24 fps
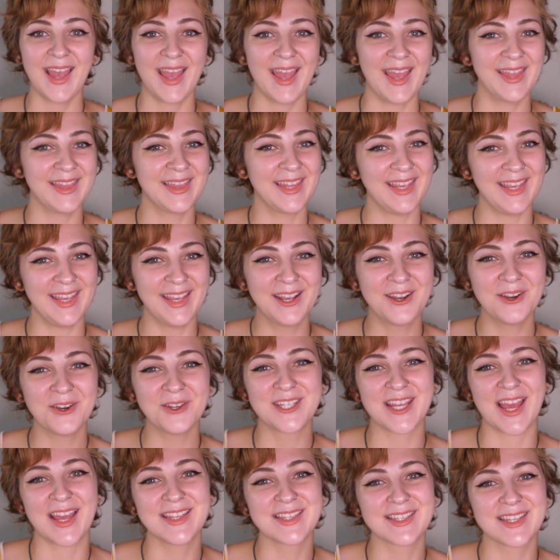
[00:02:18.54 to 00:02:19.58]
And the ego
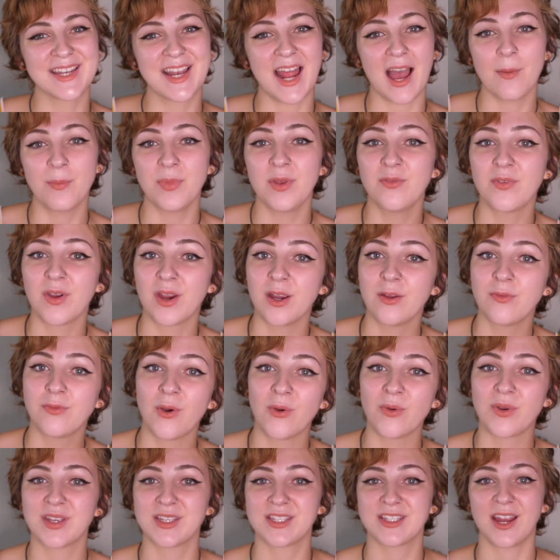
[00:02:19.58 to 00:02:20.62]
tends to not be very
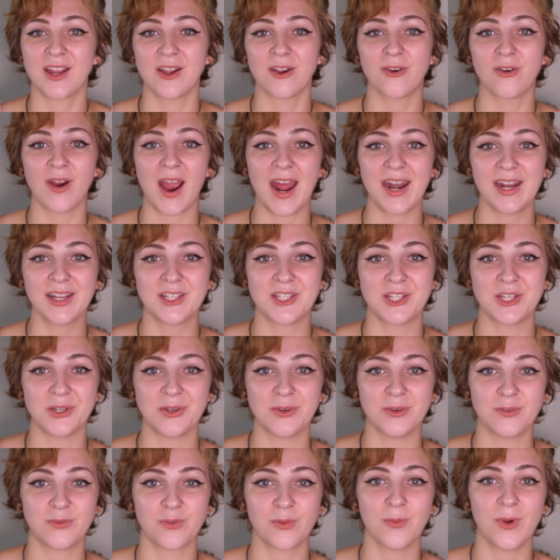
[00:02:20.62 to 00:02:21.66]
focused on
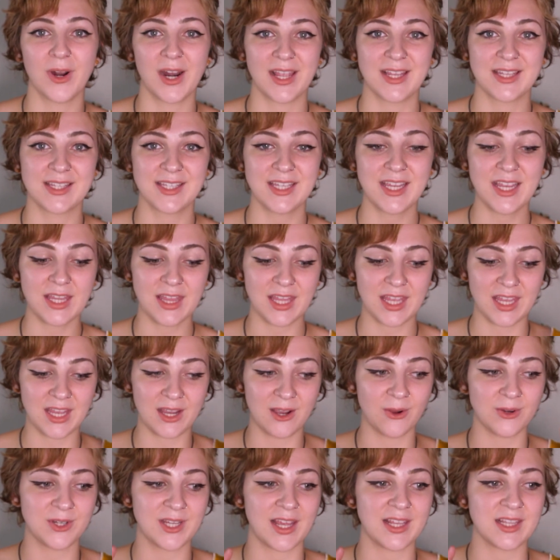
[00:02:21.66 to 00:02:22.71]
gratitude. From what I see, the
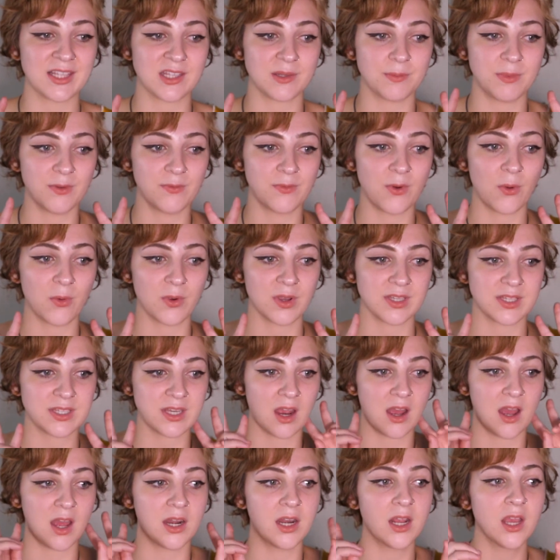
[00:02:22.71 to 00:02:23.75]
ego tends to be focused
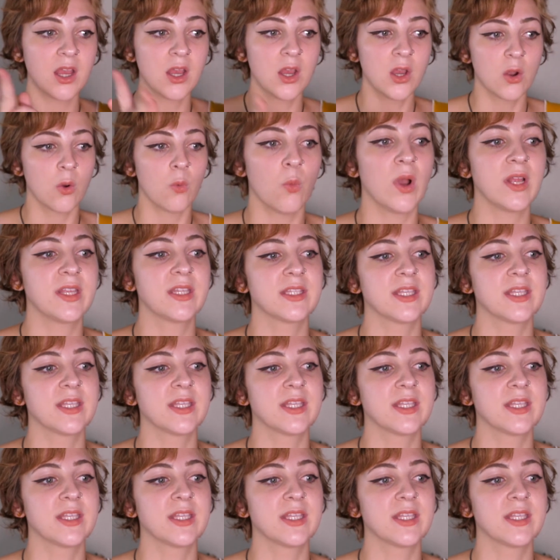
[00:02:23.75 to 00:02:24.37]
on what's